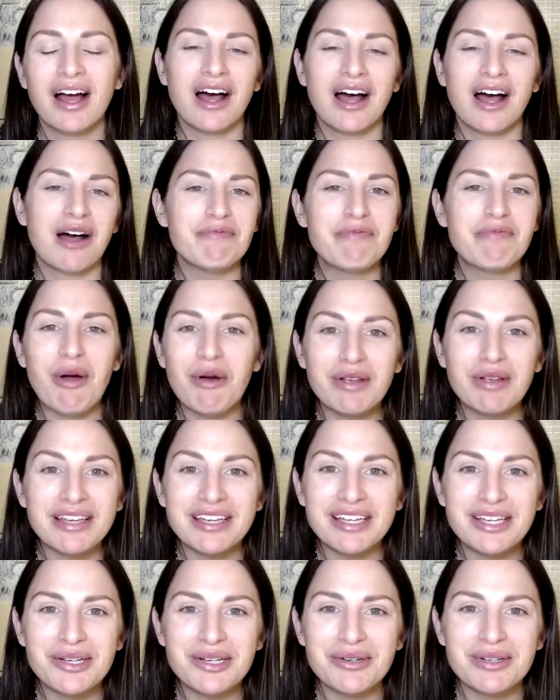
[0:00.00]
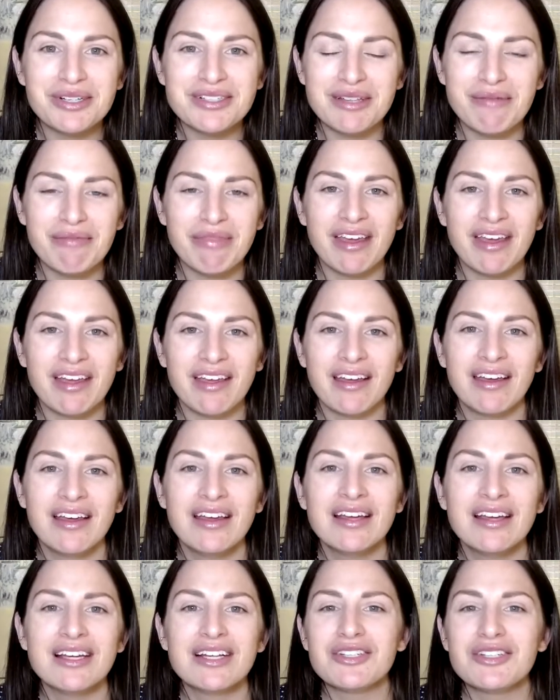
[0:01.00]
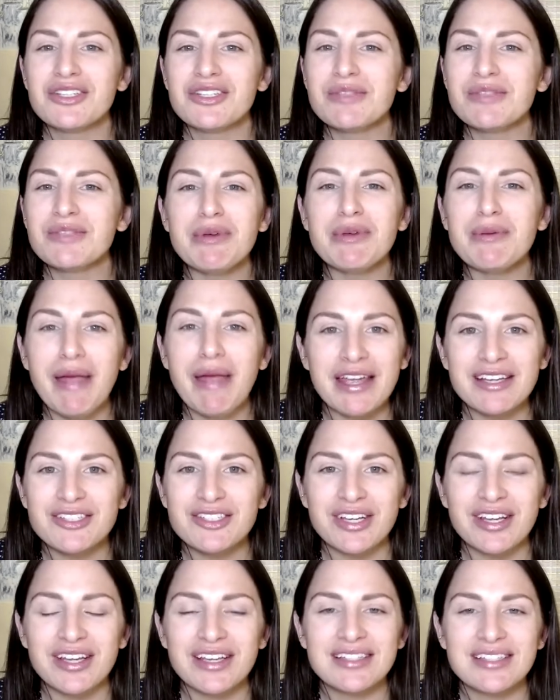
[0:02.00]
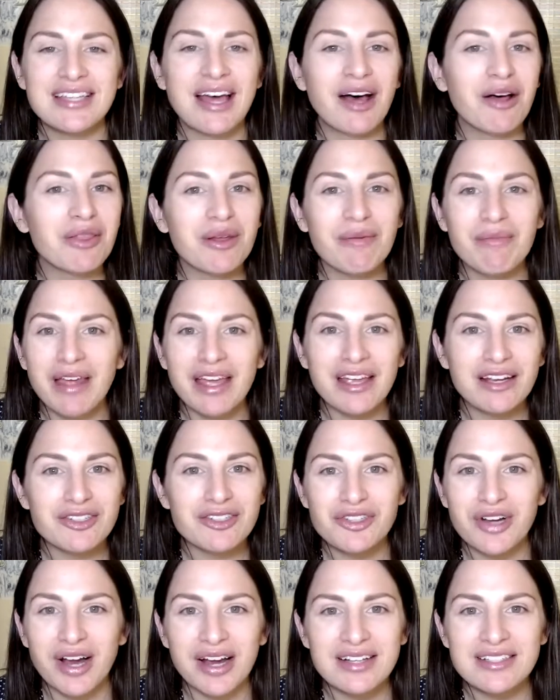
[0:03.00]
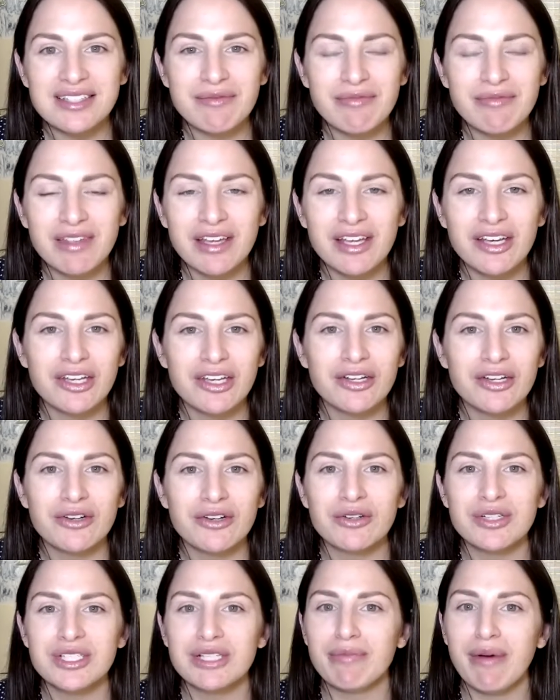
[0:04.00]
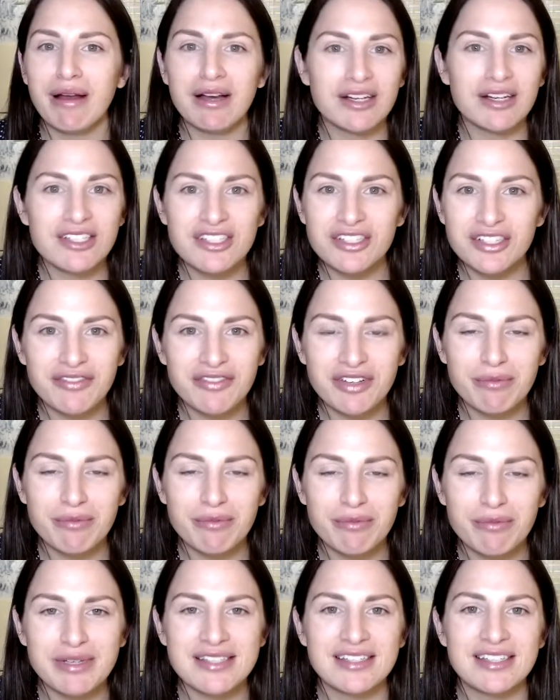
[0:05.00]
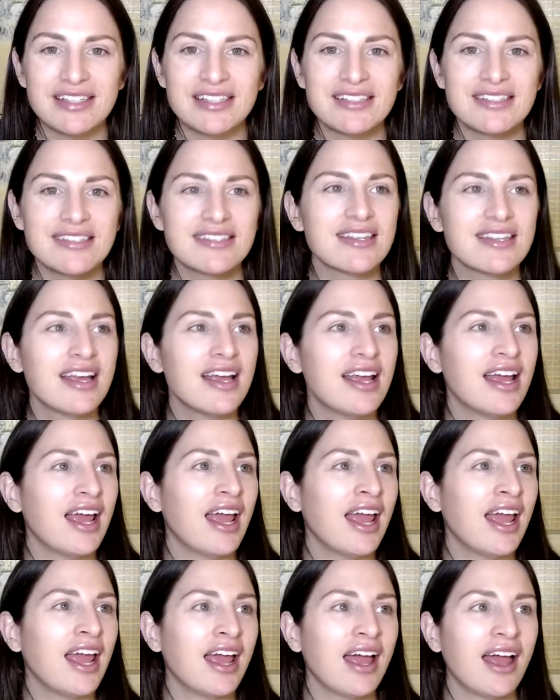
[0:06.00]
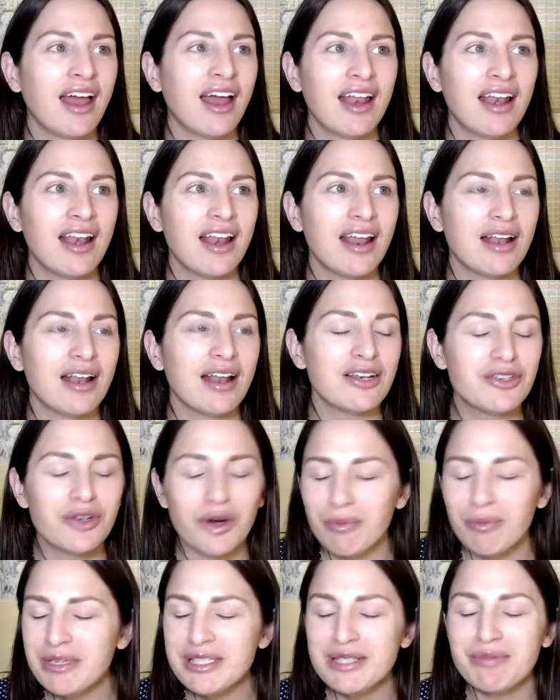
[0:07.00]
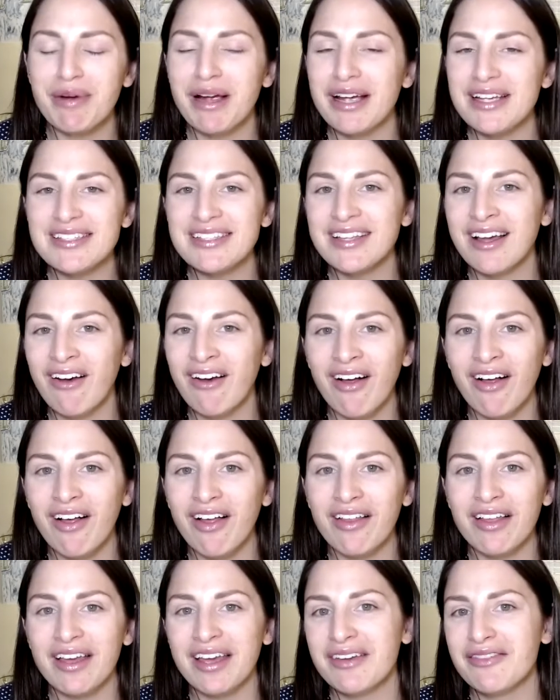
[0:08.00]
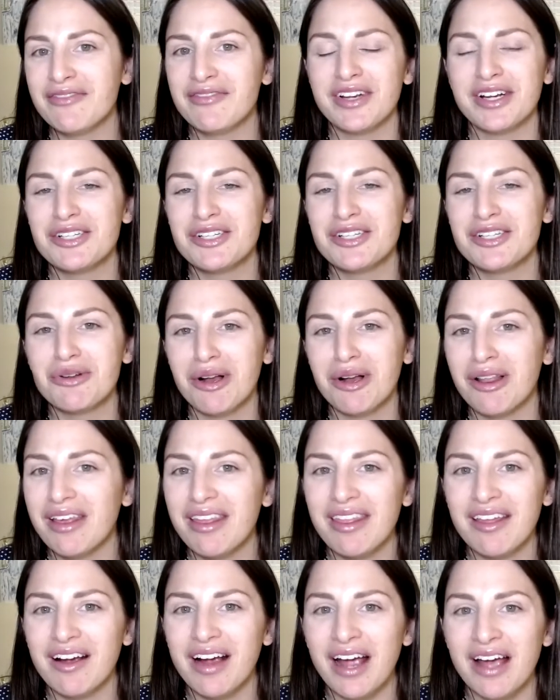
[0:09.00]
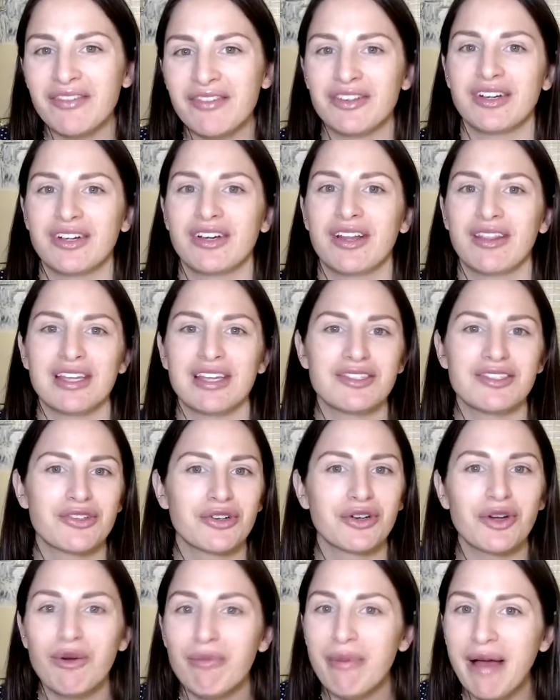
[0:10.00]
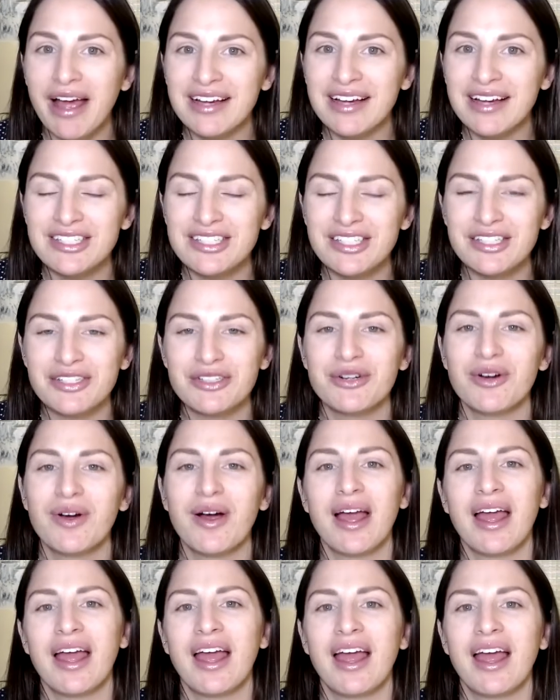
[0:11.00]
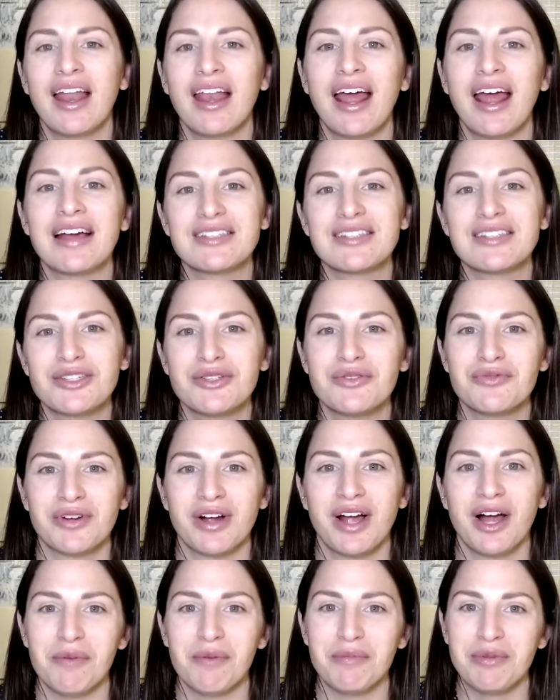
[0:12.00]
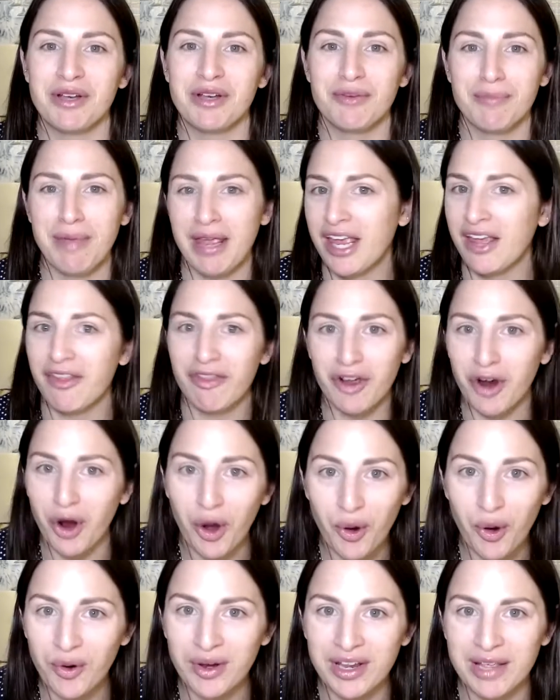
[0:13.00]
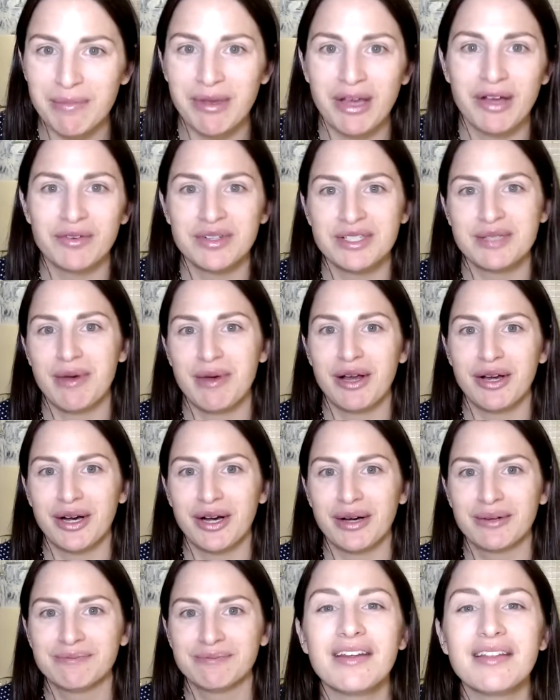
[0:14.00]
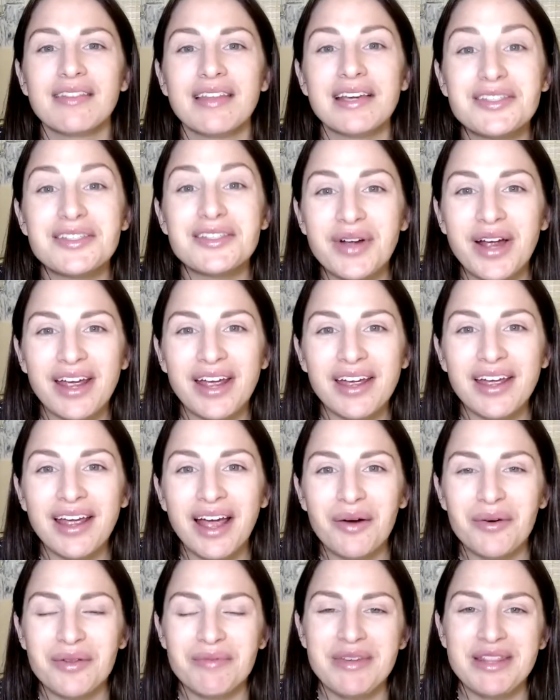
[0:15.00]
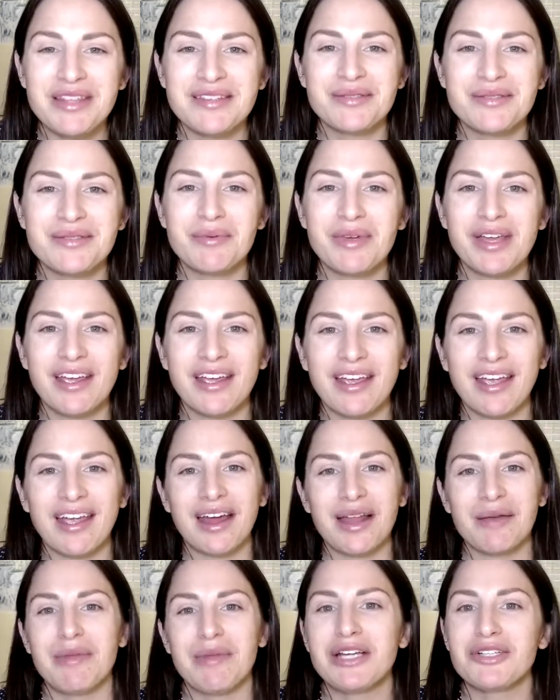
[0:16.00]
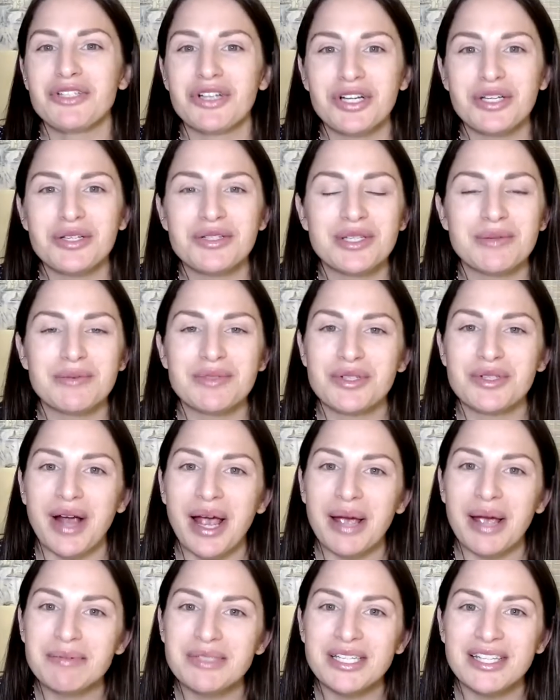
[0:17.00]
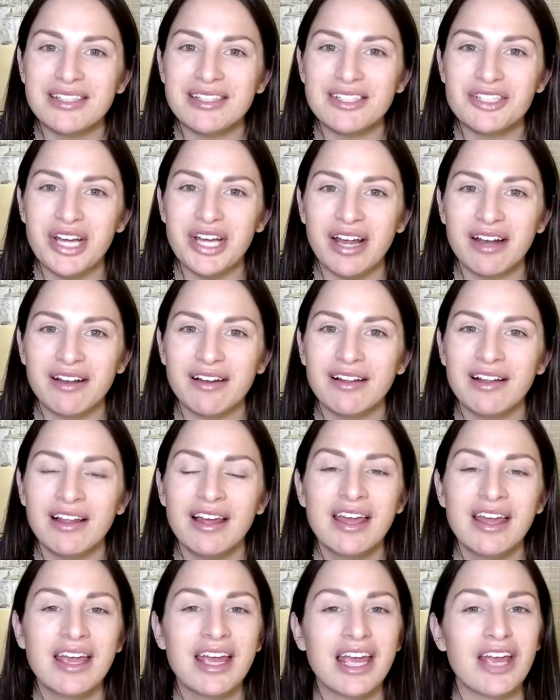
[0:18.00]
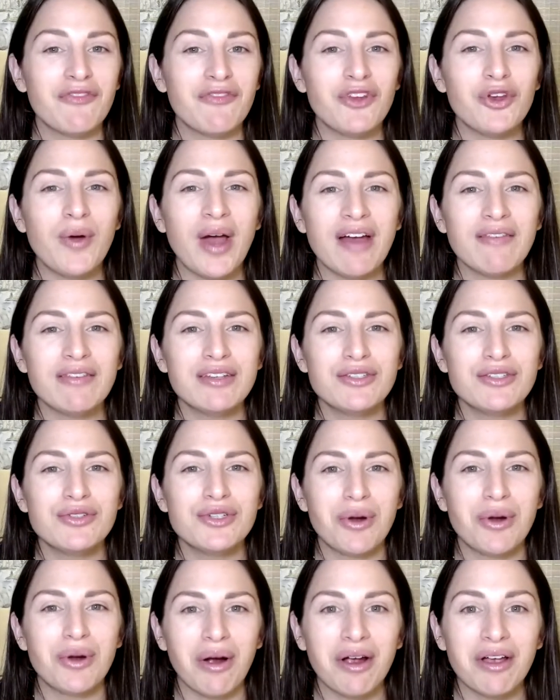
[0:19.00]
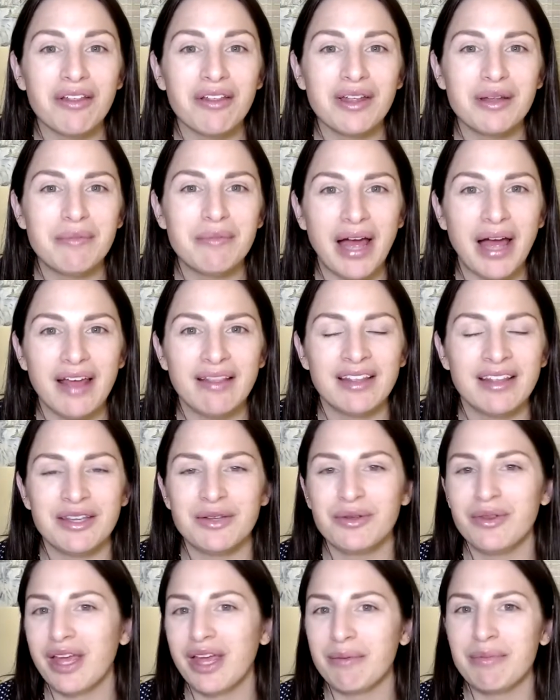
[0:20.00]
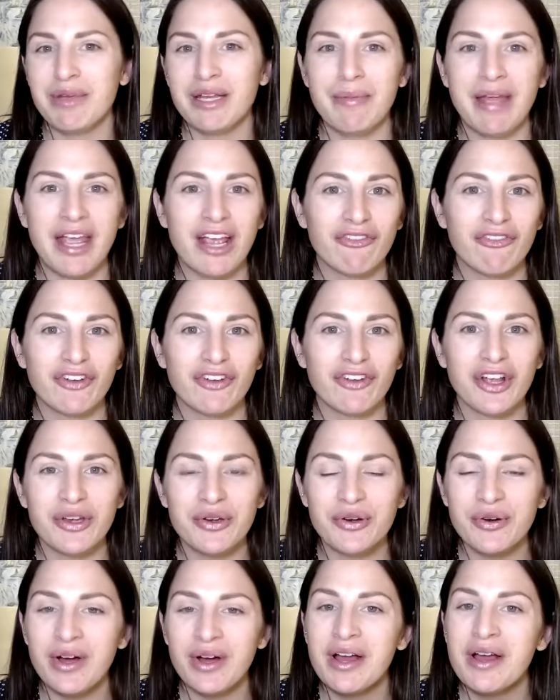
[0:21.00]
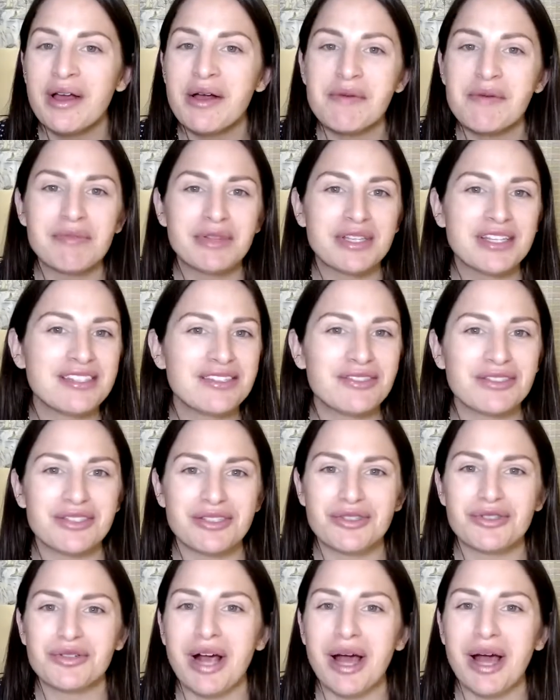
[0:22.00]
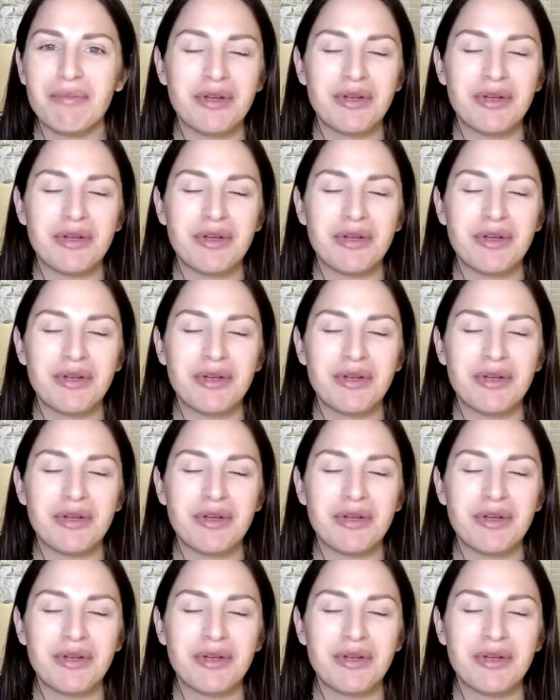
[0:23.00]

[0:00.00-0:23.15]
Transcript: poke at you or something. Just be patient. Tell them that you're trying something new to better serve your business. And don't be surprised at all if very shortly thereafter they circle back to you and ask you for help in making their own email responder. Thanks for hanging out with me this week, and make sure you subscribe to the channel. If you have a tutorial in mind that you'd like me to make for you, please just drop your